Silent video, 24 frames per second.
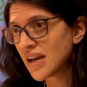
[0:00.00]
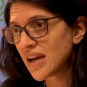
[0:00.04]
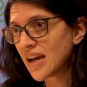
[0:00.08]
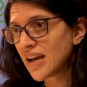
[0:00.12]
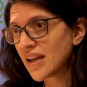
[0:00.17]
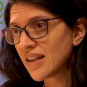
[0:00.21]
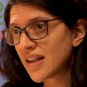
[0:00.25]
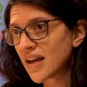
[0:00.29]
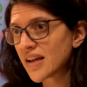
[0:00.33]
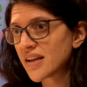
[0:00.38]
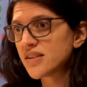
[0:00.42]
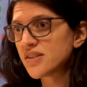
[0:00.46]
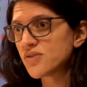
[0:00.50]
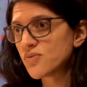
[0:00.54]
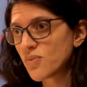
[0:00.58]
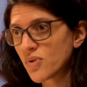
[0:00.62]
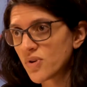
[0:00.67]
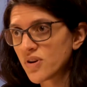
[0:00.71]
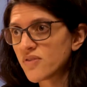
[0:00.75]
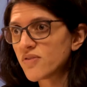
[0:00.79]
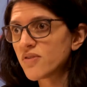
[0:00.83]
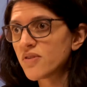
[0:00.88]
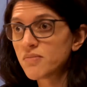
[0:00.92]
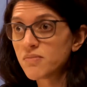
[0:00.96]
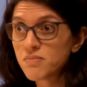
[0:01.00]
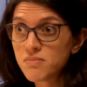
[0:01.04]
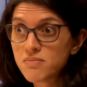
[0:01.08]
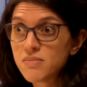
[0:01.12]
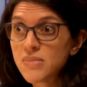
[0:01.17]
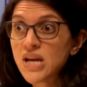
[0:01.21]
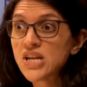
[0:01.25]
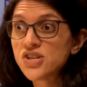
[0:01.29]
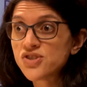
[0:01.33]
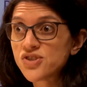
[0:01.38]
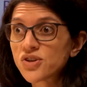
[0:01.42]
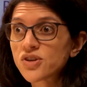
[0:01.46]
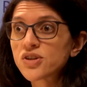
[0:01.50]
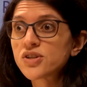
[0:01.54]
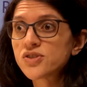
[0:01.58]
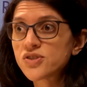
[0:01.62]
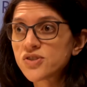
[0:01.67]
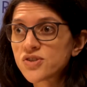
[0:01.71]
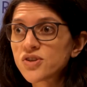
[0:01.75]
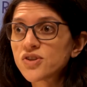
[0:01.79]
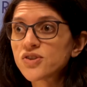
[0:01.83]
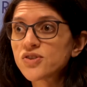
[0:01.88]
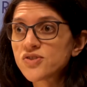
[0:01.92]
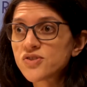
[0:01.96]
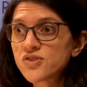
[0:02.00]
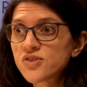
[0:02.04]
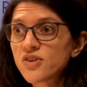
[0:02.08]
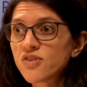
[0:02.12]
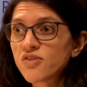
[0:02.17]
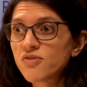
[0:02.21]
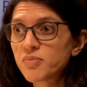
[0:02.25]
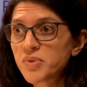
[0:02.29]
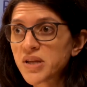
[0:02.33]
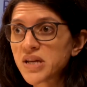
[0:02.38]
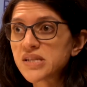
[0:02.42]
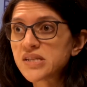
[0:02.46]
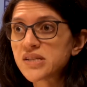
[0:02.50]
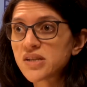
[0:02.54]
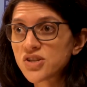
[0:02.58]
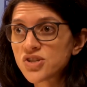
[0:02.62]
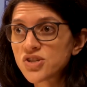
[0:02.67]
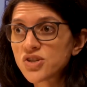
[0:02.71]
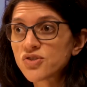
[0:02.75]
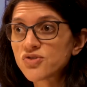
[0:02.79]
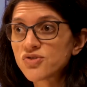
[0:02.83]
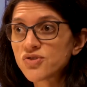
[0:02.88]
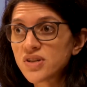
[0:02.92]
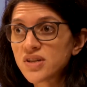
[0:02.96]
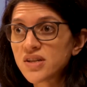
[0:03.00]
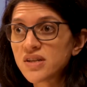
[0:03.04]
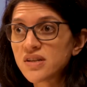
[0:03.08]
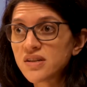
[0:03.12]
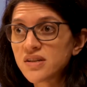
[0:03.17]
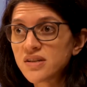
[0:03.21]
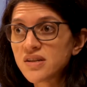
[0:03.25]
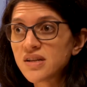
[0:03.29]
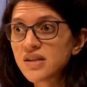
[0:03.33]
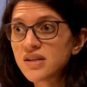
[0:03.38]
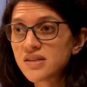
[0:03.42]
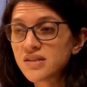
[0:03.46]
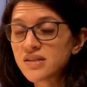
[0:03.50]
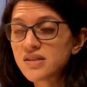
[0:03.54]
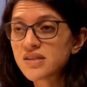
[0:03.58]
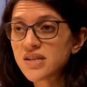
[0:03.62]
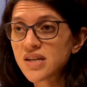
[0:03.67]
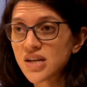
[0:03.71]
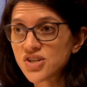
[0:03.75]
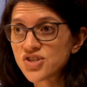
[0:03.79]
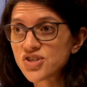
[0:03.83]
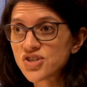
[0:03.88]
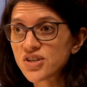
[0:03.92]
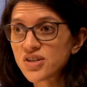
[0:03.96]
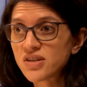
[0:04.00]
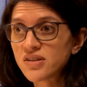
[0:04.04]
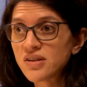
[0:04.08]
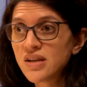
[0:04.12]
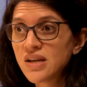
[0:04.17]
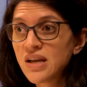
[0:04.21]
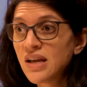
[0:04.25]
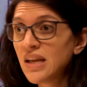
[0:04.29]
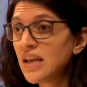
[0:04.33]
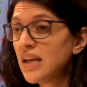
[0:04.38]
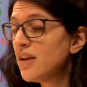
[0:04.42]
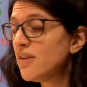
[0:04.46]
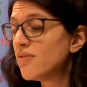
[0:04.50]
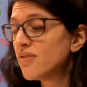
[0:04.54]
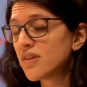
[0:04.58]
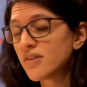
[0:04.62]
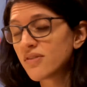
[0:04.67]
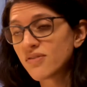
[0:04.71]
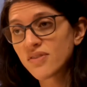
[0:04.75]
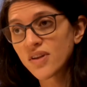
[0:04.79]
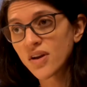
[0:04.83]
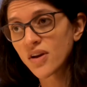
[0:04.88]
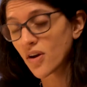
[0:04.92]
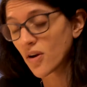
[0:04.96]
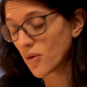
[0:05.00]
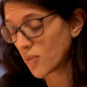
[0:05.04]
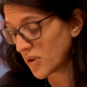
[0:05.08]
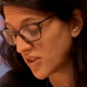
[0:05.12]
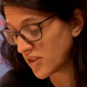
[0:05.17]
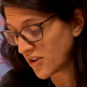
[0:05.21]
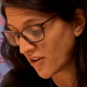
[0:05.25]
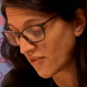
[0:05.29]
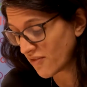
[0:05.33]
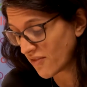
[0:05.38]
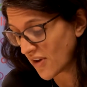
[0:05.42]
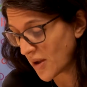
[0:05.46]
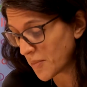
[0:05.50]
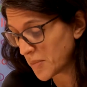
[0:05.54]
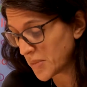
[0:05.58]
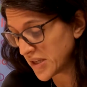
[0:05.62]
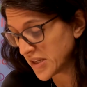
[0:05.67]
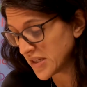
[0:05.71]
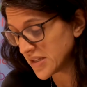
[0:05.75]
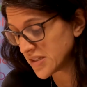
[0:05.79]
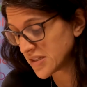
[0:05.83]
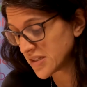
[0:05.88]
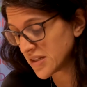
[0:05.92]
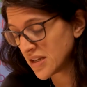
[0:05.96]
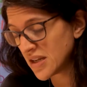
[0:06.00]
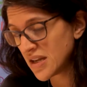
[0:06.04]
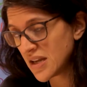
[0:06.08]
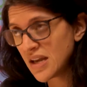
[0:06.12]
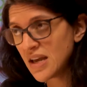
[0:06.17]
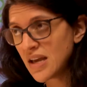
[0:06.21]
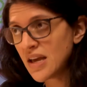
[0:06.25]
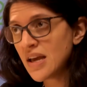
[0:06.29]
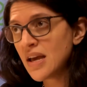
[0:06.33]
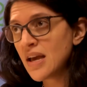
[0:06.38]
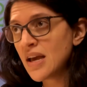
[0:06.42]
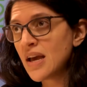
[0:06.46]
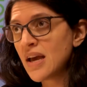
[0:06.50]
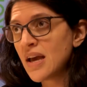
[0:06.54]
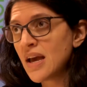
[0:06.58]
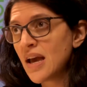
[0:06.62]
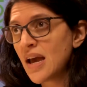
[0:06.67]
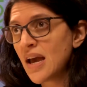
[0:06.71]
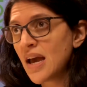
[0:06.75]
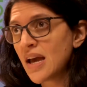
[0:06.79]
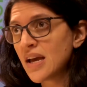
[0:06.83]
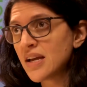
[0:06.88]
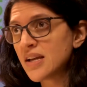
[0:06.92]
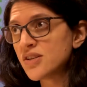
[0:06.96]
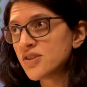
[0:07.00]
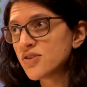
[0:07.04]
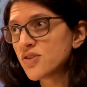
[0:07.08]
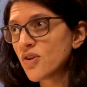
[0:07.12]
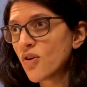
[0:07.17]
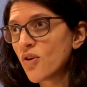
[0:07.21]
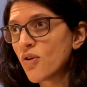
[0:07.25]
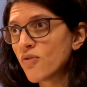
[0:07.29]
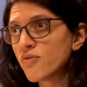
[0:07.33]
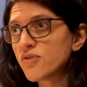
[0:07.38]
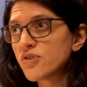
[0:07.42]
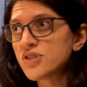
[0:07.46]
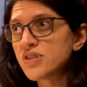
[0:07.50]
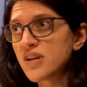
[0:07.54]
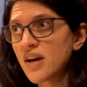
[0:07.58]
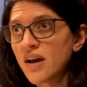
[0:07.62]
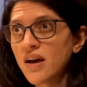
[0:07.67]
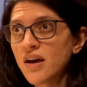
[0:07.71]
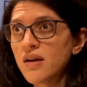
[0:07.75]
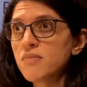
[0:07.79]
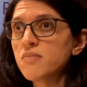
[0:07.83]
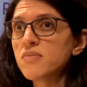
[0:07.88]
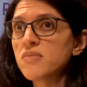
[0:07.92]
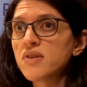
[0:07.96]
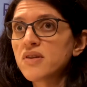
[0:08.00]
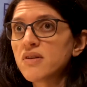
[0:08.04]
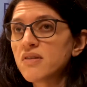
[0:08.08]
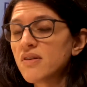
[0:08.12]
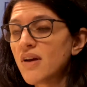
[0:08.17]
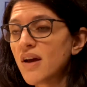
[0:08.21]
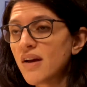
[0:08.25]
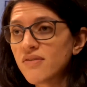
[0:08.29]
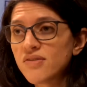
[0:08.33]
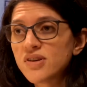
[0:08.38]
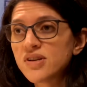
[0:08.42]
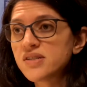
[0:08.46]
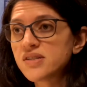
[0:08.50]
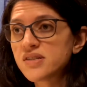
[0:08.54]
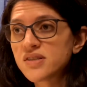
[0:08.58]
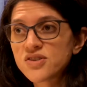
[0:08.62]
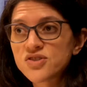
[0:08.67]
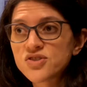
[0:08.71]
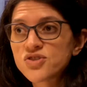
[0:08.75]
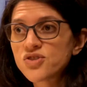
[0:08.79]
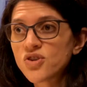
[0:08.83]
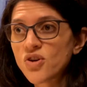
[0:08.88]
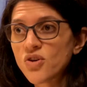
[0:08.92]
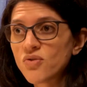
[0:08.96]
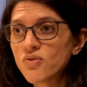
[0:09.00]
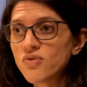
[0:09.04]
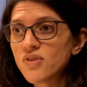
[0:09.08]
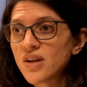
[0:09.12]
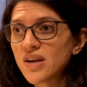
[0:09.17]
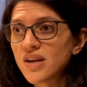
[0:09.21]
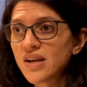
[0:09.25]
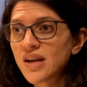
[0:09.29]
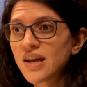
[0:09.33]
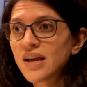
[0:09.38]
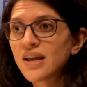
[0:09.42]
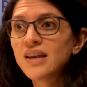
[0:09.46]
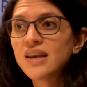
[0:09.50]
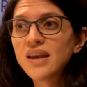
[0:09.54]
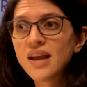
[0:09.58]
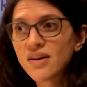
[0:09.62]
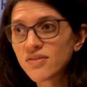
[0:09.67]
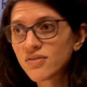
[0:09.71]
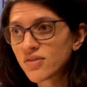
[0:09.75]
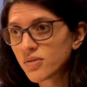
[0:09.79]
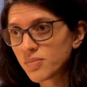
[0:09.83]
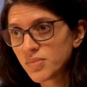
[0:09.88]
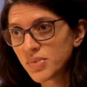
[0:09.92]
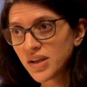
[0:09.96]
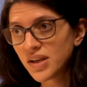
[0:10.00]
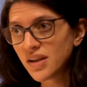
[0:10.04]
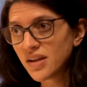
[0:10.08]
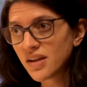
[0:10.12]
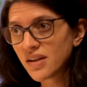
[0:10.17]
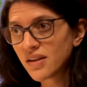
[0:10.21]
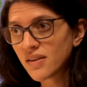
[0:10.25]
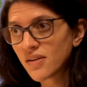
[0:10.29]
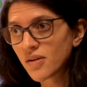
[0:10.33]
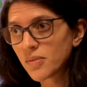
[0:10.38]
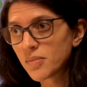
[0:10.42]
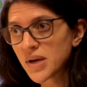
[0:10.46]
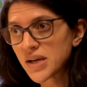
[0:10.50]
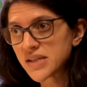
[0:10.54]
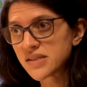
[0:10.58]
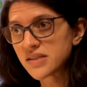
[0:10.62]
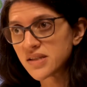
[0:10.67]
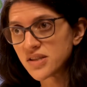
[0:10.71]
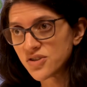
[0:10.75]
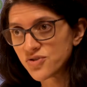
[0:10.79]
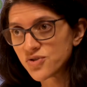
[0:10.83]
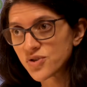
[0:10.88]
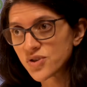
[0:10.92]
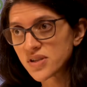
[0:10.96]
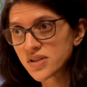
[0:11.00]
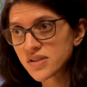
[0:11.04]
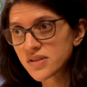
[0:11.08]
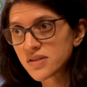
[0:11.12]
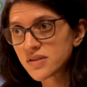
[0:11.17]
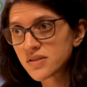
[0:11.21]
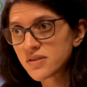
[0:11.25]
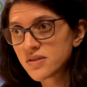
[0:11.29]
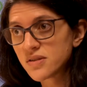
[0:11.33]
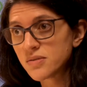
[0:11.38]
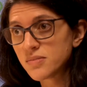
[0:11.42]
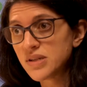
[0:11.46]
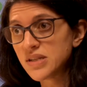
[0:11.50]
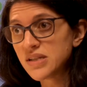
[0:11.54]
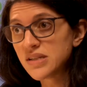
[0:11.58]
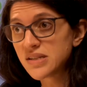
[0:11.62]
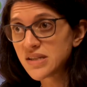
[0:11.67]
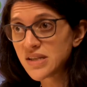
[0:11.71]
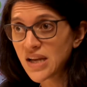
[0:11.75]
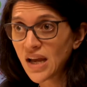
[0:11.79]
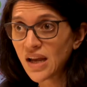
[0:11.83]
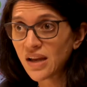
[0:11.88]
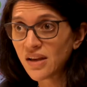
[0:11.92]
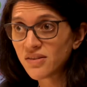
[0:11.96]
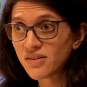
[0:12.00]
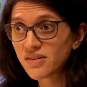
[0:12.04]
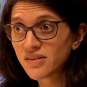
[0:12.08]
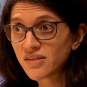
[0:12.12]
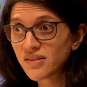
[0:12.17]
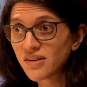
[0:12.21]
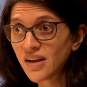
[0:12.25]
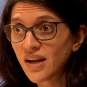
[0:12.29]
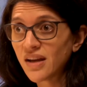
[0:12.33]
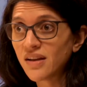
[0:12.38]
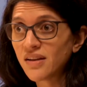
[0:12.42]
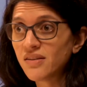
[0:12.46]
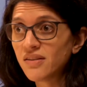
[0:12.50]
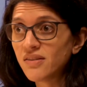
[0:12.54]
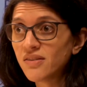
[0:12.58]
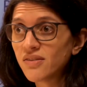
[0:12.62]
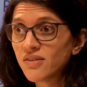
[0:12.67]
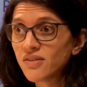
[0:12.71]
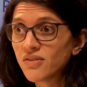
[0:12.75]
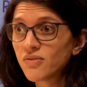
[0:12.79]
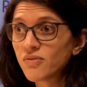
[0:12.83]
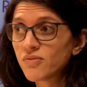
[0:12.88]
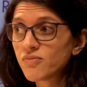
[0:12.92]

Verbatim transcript: And that is one of the major concerns of placing children in, in detention, even if they are with their families. And over time, the evidence has shown that it can never be in their best interests to be detained. And